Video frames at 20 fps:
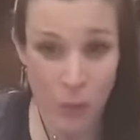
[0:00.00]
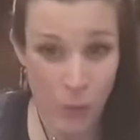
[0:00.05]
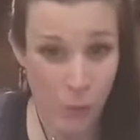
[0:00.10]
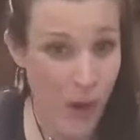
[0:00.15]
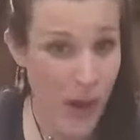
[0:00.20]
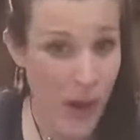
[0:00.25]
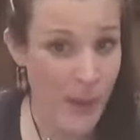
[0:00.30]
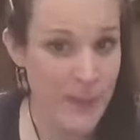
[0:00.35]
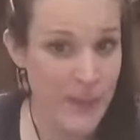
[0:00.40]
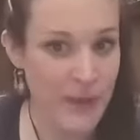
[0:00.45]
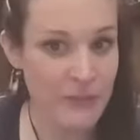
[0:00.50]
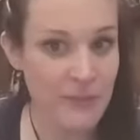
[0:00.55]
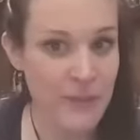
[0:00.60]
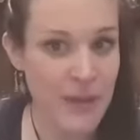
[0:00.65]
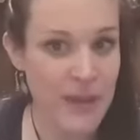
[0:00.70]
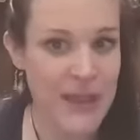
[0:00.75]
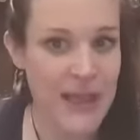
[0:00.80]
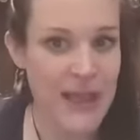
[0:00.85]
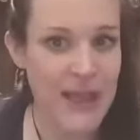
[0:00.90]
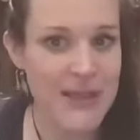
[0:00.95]
quite a bit of
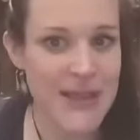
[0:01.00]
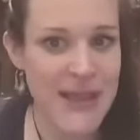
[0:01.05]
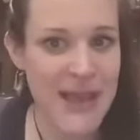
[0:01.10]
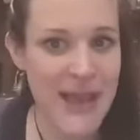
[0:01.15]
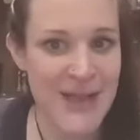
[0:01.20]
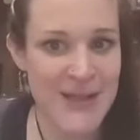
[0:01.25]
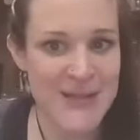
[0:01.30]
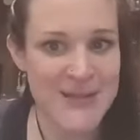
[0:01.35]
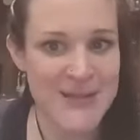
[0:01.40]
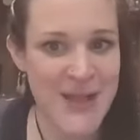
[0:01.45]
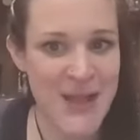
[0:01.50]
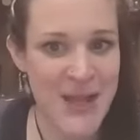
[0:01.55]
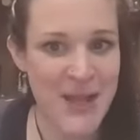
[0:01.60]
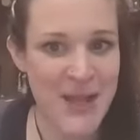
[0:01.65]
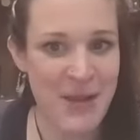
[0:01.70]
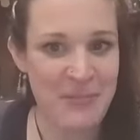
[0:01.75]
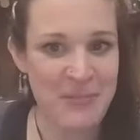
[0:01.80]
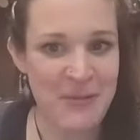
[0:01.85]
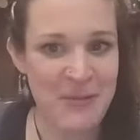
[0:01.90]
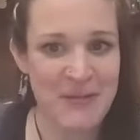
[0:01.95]
money in the next
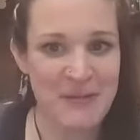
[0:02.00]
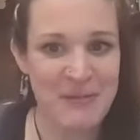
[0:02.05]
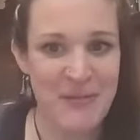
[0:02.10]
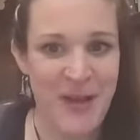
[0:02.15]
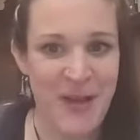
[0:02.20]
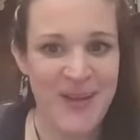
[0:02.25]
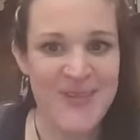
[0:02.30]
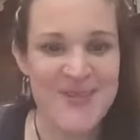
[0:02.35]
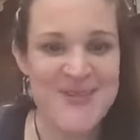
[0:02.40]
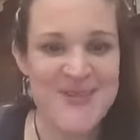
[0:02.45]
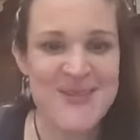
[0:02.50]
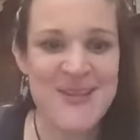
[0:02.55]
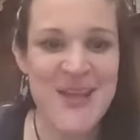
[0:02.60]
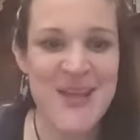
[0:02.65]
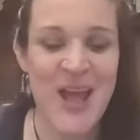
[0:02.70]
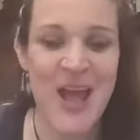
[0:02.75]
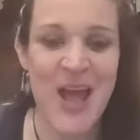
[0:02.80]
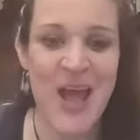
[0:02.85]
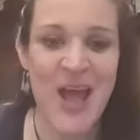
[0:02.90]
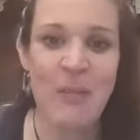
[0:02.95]
couple of months
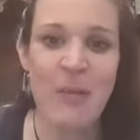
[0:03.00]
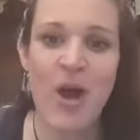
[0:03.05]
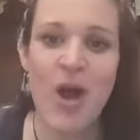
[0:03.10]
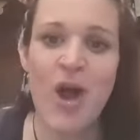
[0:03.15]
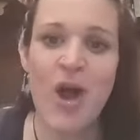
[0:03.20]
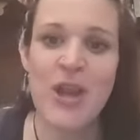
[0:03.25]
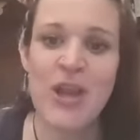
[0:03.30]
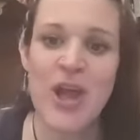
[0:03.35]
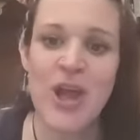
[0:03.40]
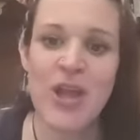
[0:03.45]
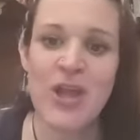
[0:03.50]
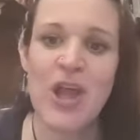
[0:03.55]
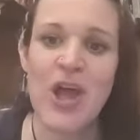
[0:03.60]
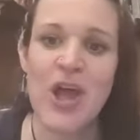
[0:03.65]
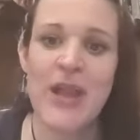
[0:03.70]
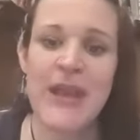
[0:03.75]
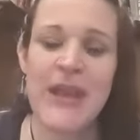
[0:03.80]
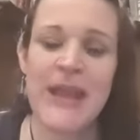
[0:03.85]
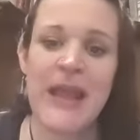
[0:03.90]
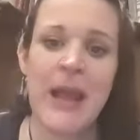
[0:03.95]

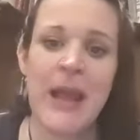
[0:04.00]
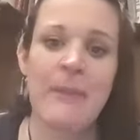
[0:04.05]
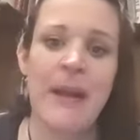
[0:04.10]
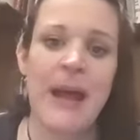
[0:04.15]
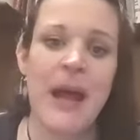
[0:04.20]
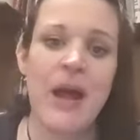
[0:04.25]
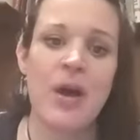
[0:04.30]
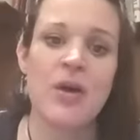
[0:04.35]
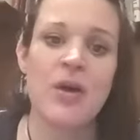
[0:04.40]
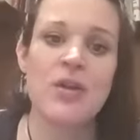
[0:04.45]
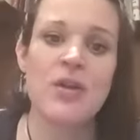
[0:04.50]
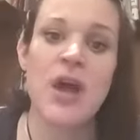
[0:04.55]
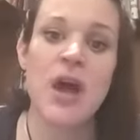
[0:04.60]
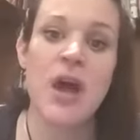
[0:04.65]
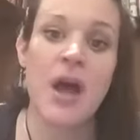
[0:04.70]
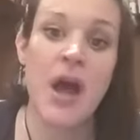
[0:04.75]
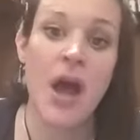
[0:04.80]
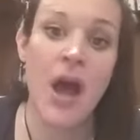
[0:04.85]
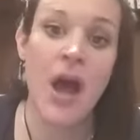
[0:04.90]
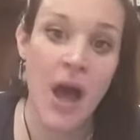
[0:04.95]
learning about
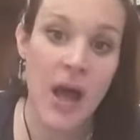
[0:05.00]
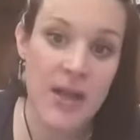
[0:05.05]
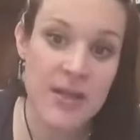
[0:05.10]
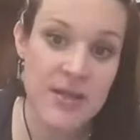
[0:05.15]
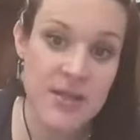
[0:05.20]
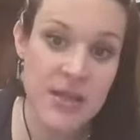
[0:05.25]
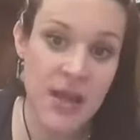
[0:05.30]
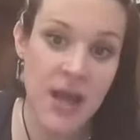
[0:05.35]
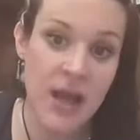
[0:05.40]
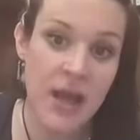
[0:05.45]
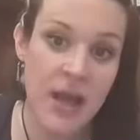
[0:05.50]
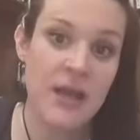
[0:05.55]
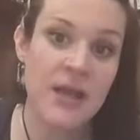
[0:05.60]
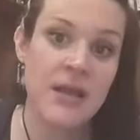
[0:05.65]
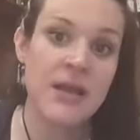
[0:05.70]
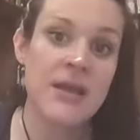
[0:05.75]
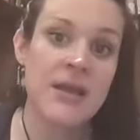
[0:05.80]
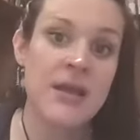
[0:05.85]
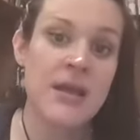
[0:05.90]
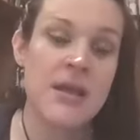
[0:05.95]
utter
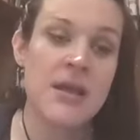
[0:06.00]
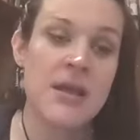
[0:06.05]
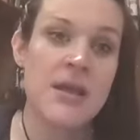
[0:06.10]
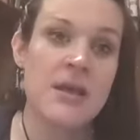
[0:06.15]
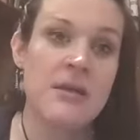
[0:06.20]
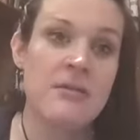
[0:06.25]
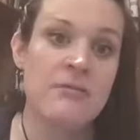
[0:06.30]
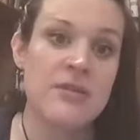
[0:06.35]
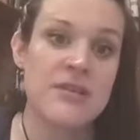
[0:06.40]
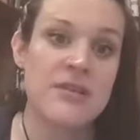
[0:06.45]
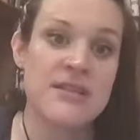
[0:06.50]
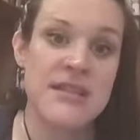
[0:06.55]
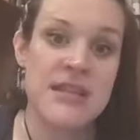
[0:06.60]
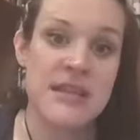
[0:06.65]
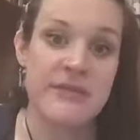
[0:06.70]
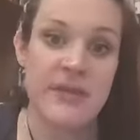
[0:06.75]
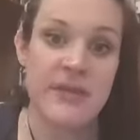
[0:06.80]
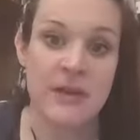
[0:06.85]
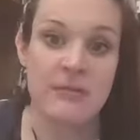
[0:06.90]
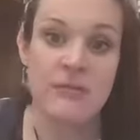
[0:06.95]

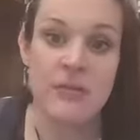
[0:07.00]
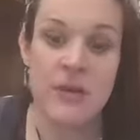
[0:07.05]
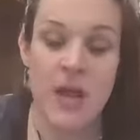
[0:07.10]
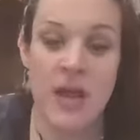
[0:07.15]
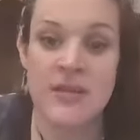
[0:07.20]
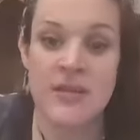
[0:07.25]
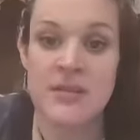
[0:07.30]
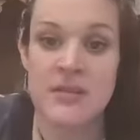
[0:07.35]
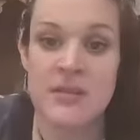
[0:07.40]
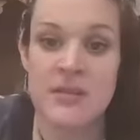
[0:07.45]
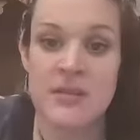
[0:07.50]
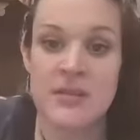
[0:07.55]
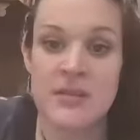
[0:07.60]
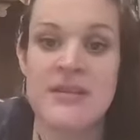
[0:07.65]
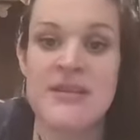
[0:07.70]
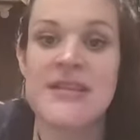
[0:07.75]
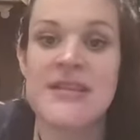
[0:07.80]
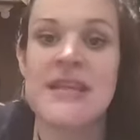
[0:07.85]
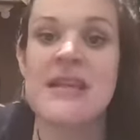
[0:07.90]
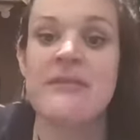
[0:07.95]
the
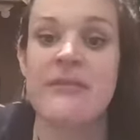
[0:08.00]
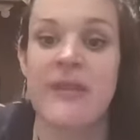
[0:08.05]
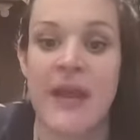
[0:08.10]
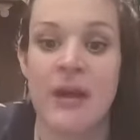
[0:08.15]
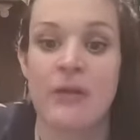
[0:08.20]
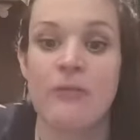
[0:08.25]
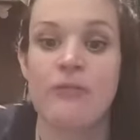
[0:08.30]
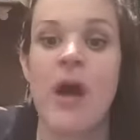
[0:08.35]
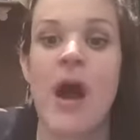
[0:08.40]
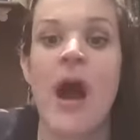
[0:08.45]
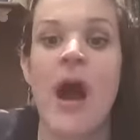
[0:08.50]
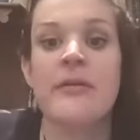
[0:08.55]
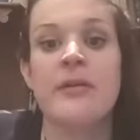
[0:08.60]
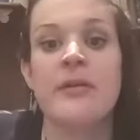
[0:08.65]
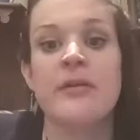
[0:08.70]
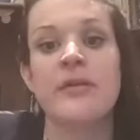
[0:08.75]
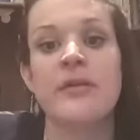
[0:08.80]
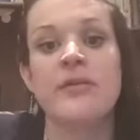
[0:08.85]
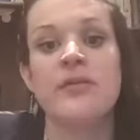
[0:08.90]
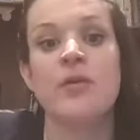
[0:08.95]
receiving
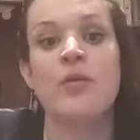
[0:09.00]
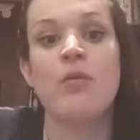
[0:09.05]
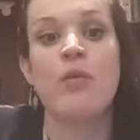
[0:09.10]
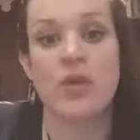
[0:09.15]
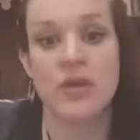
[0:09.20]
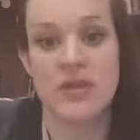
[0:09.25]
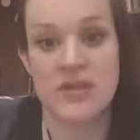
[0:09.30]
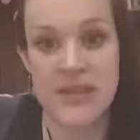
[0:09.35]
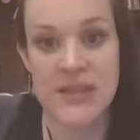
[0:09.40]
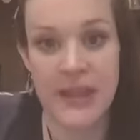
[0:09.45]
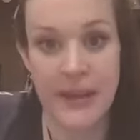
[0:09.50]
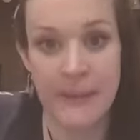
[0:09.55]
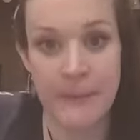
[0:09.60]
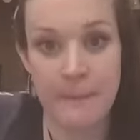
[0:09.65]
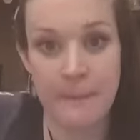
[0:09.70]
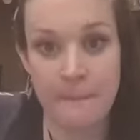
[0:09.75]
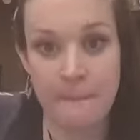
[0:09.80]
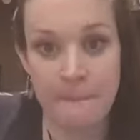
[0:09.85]
rather than the wanting.